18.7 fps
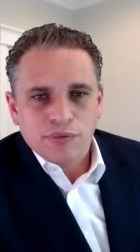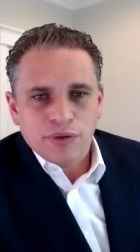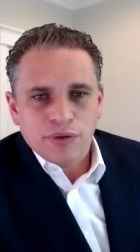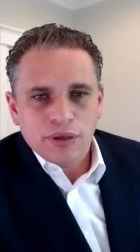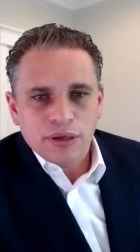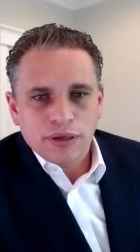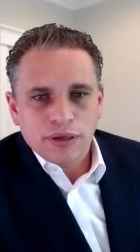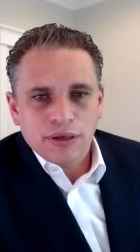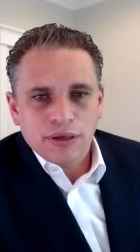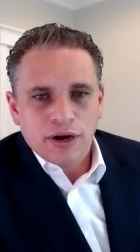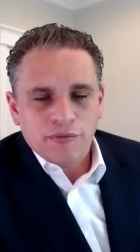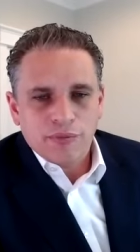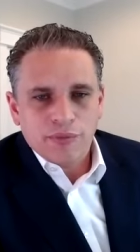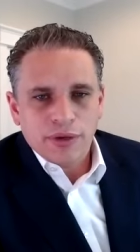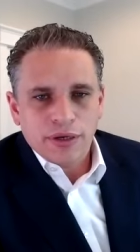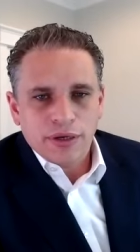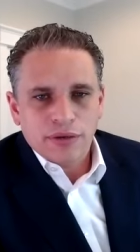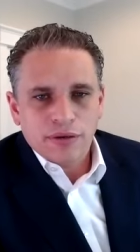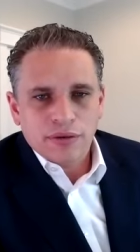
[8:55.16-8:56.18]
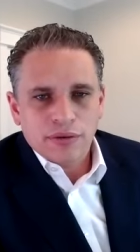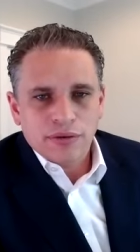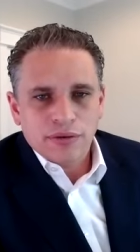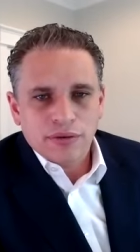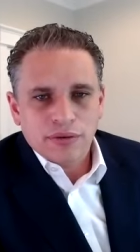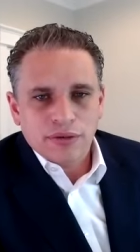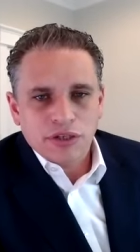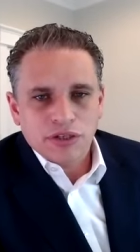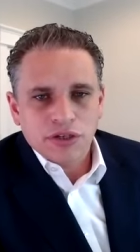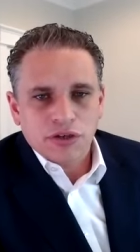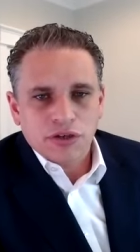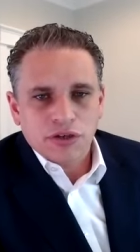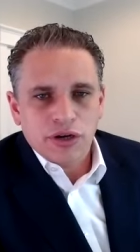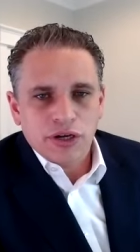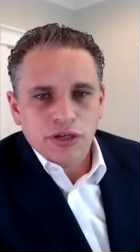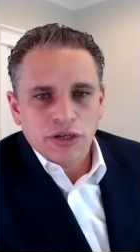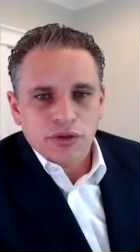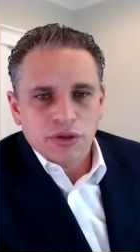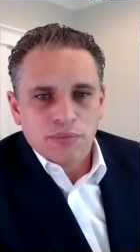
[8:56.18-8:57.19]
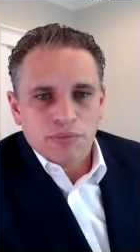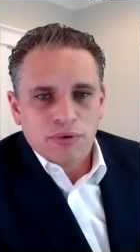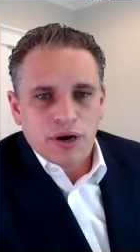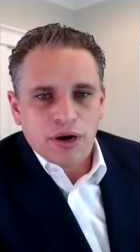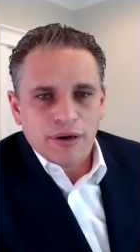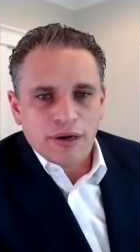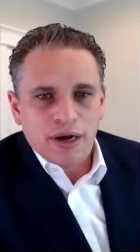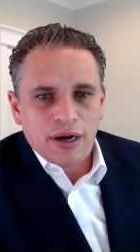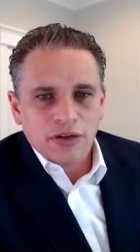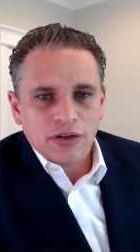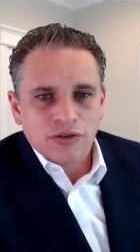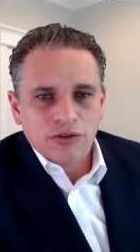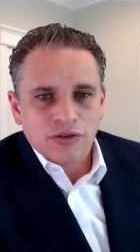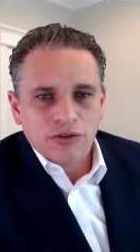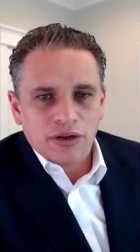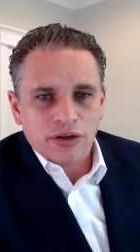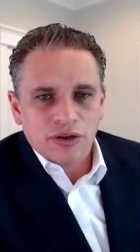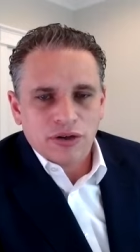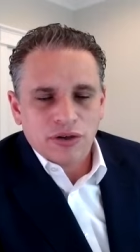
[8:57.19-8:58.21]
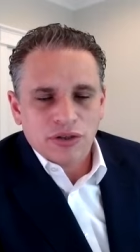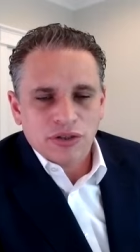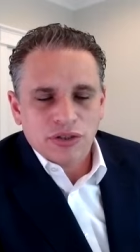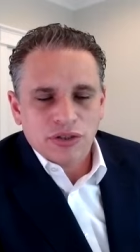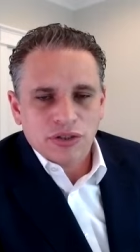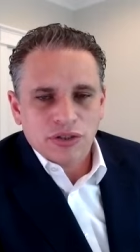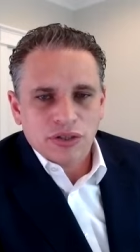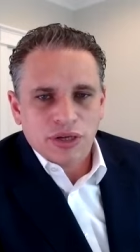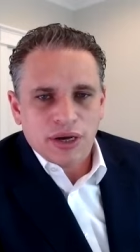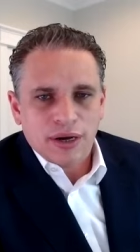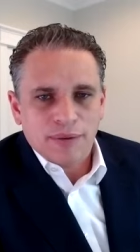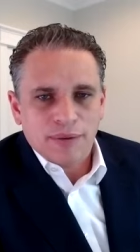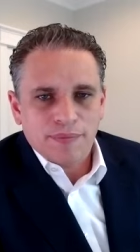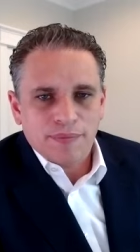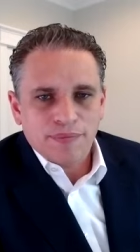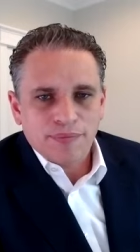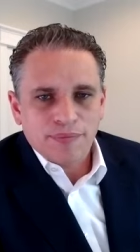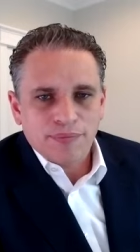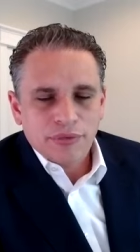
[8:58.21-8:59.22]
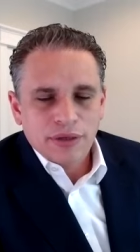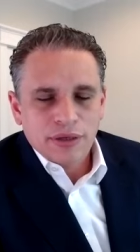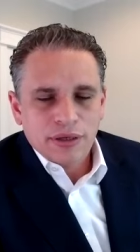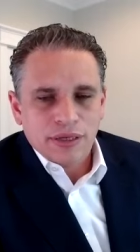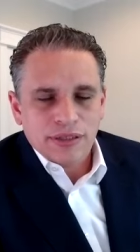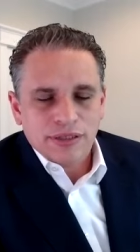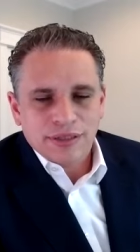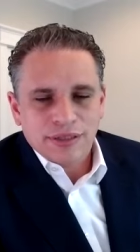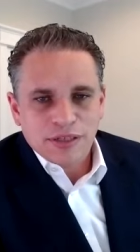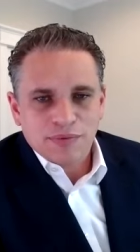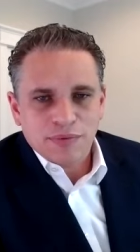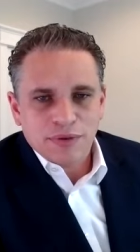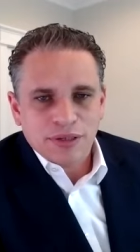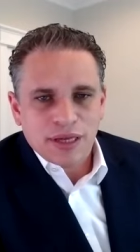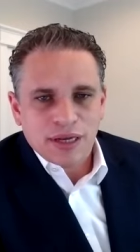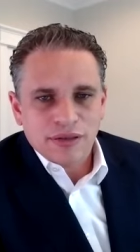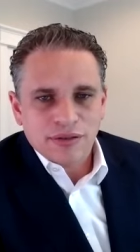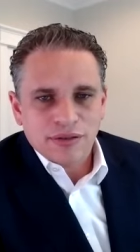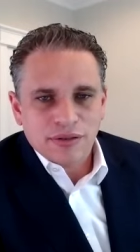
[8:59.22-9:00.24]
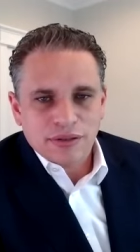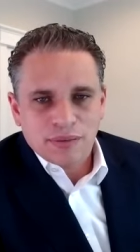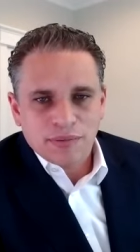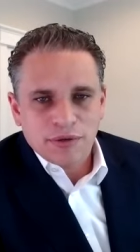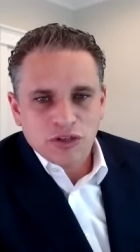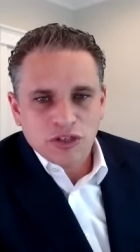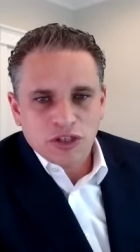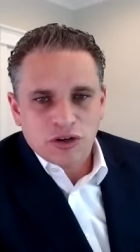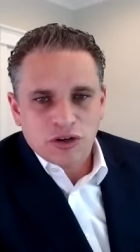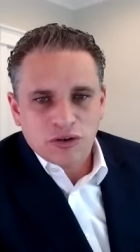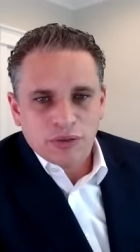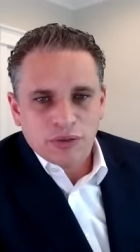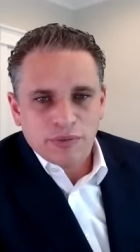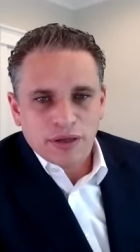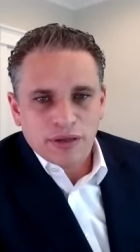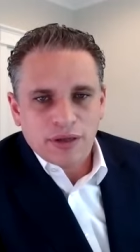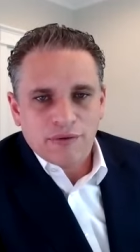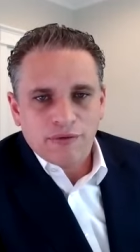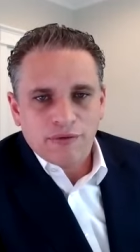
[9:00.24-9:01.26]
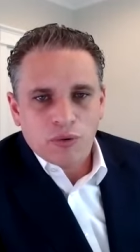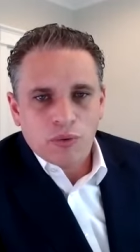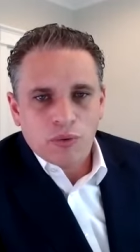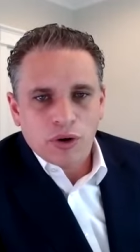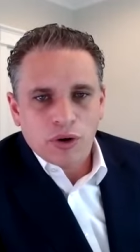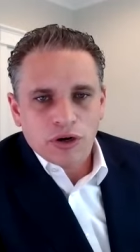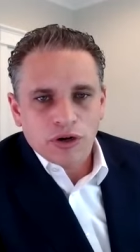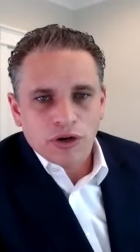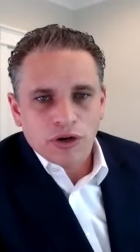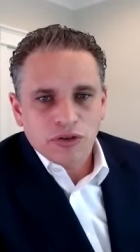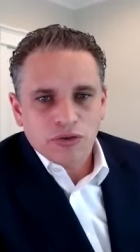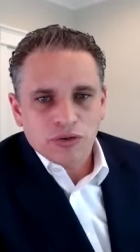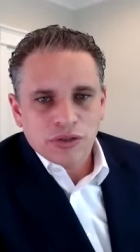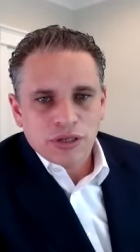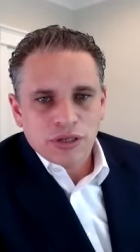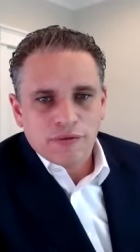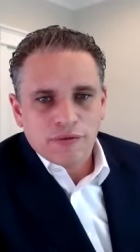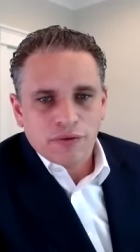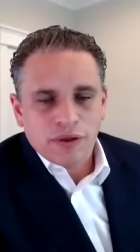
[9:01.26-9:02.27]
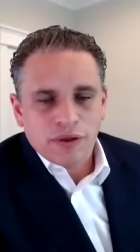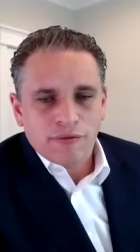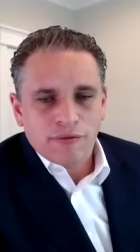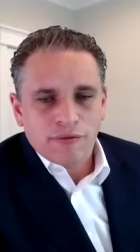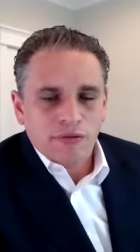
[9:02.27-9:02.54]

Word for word: the government disagrees with the prime contractor's um, assessment that somebody should only be a level one or two instead of a level